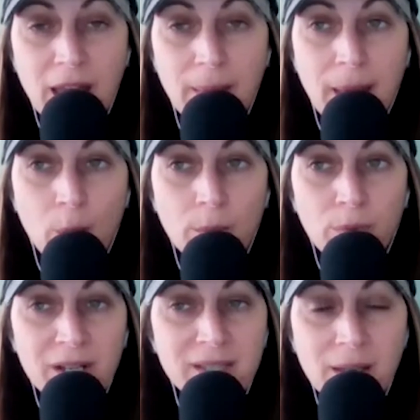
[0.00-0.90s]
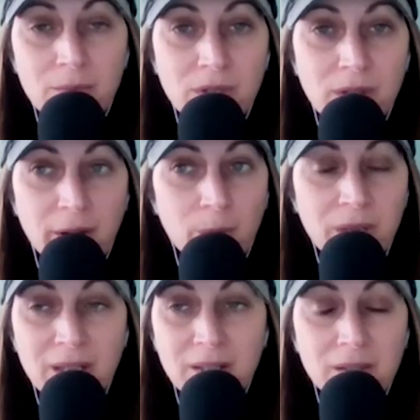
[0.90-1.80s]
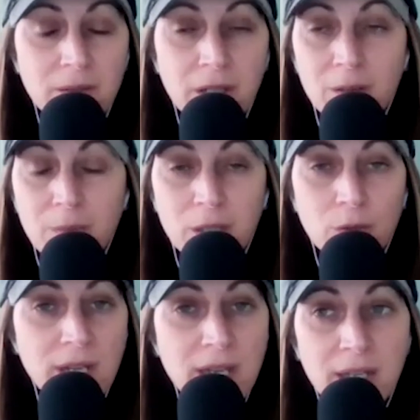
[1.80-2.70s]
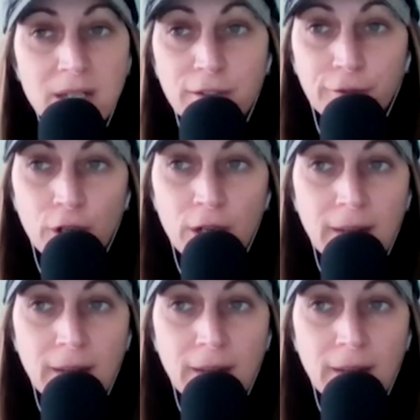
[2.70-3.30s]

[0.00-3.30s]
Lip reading: and that what brings them to therapy is going to be unique and different,